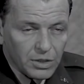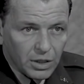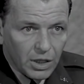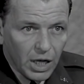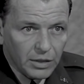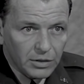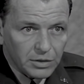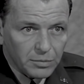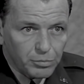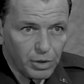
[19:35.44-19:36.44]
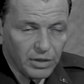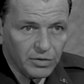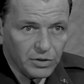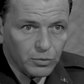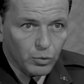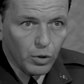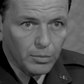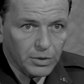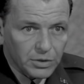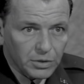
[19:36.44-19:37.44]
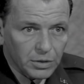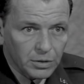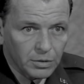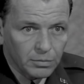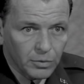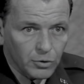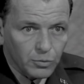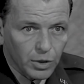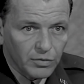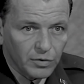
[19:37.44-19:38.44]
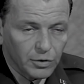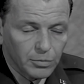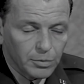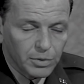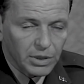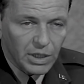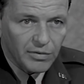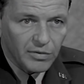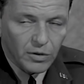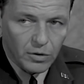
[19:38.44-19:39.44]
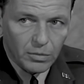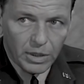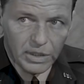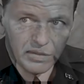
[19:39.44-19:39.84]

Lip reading: The kindest, bravest, warmest, most wonderful human being I've ever known in my